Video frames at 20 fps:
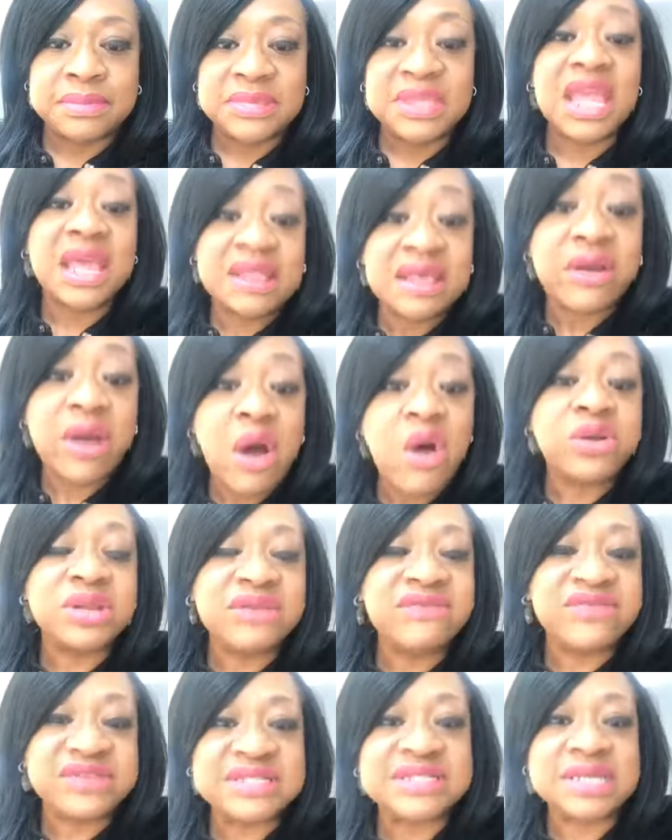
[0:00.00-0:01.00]
Yeah, they're
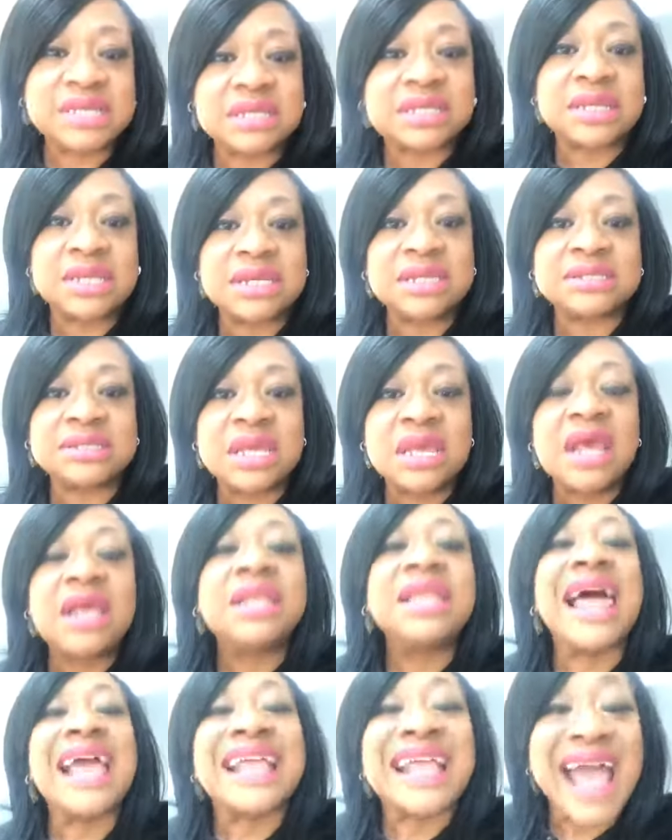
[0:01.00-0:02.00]
holding facilities
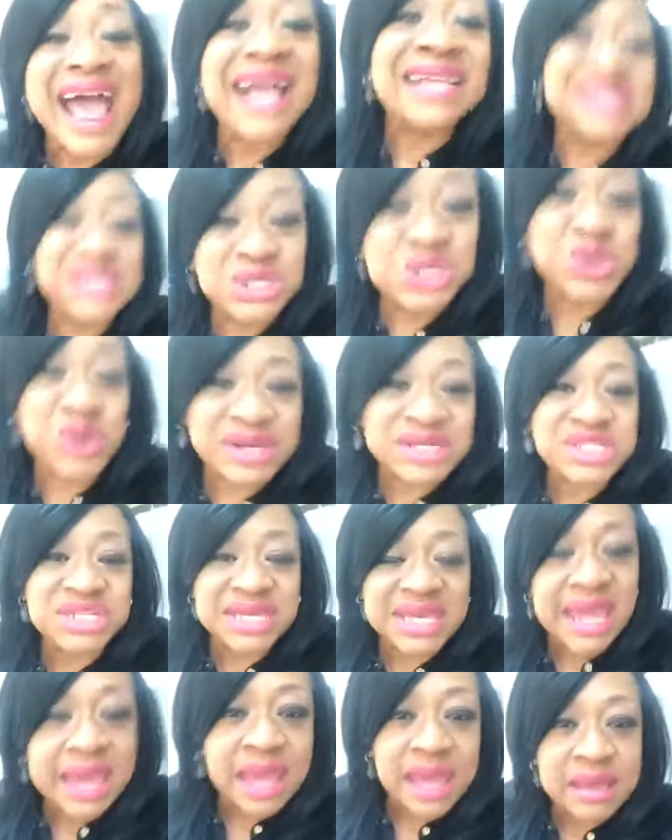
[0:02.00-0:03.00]
like
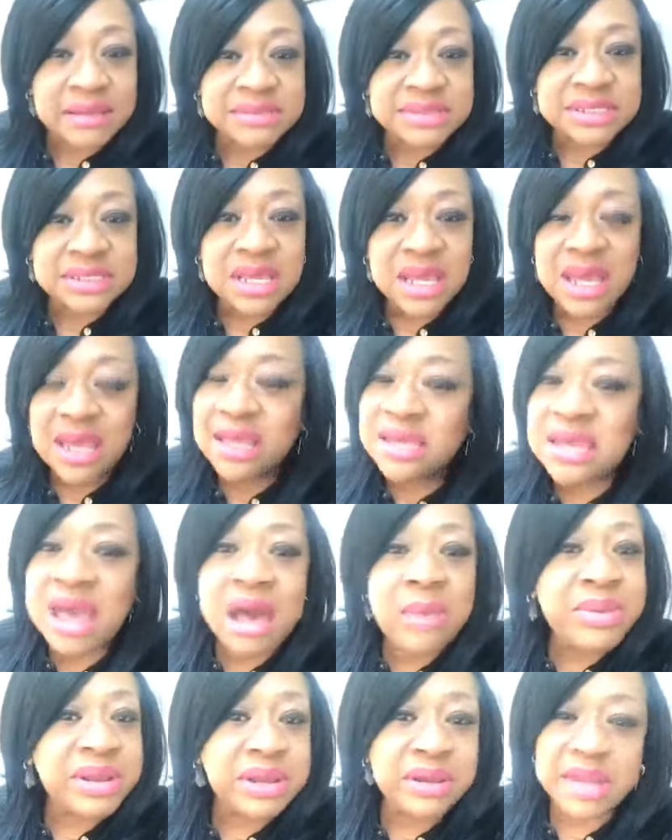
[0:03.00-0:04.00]
concentration camps.
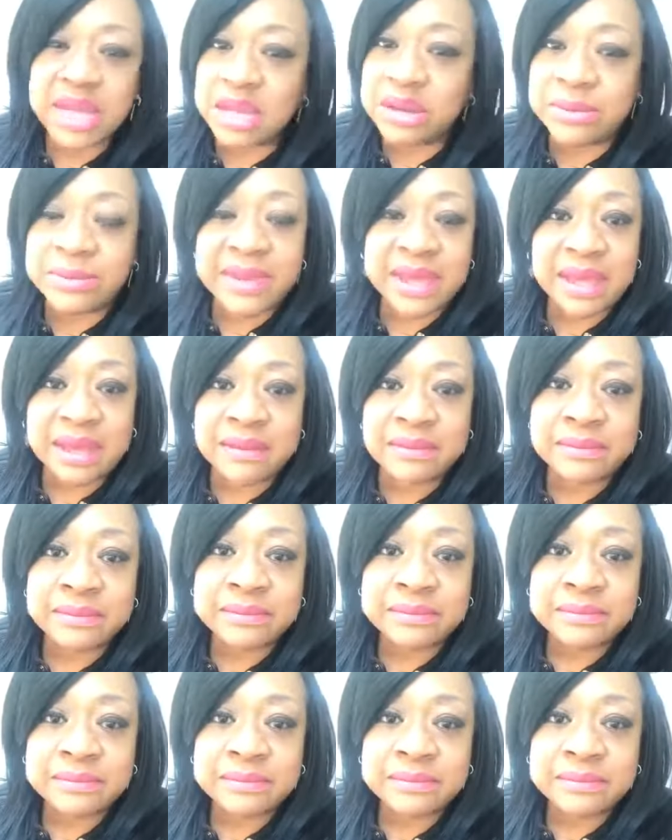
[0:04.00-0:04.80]
Y'all better hear me.